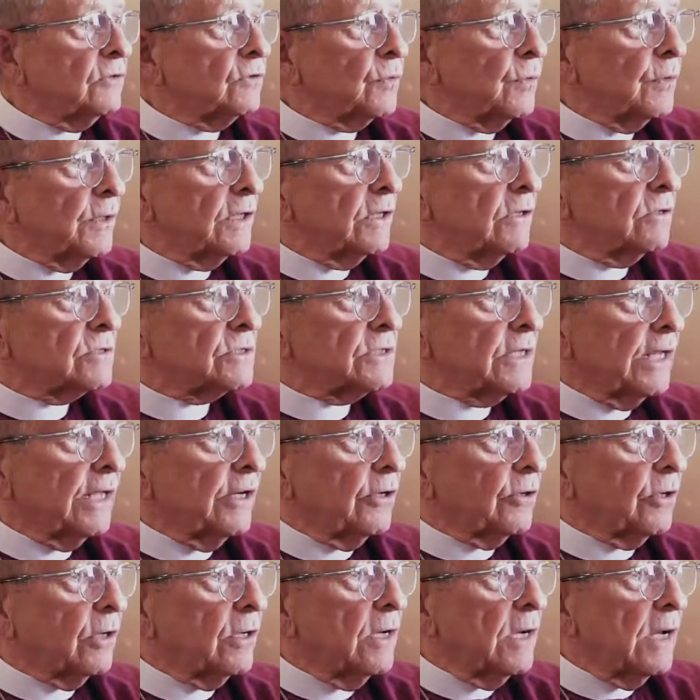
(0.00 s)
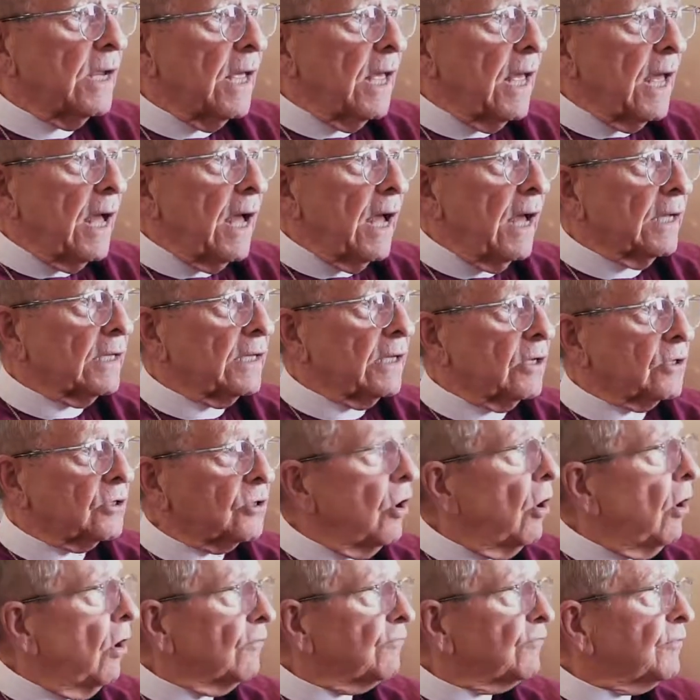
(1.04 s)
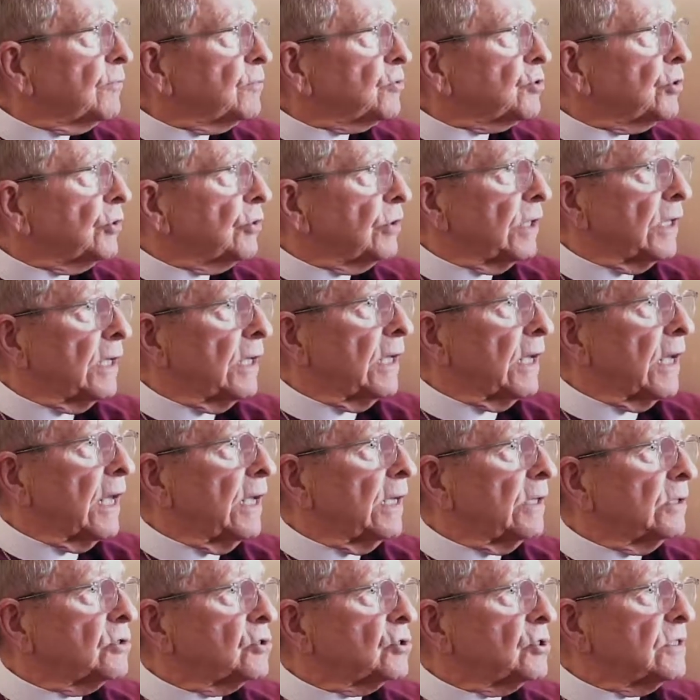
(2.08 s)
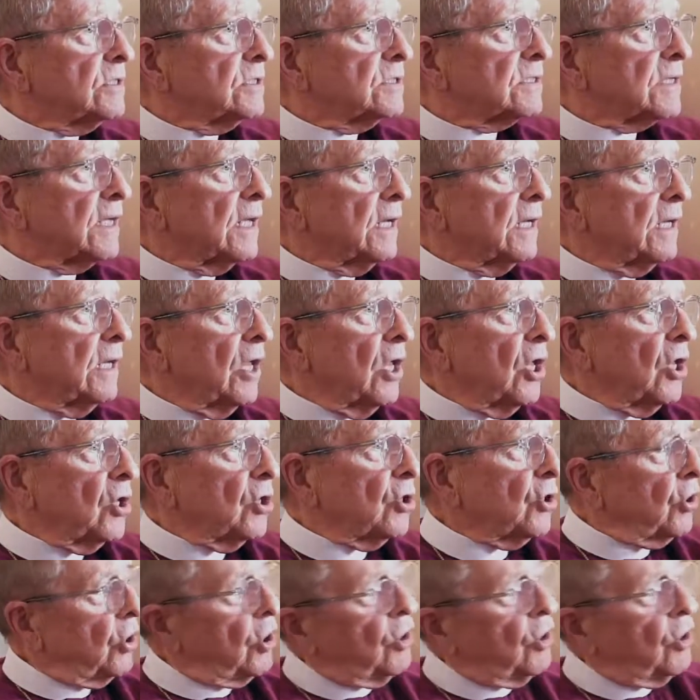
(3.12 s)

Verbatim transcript: 20 years later, I got a call from Judy, and she said, You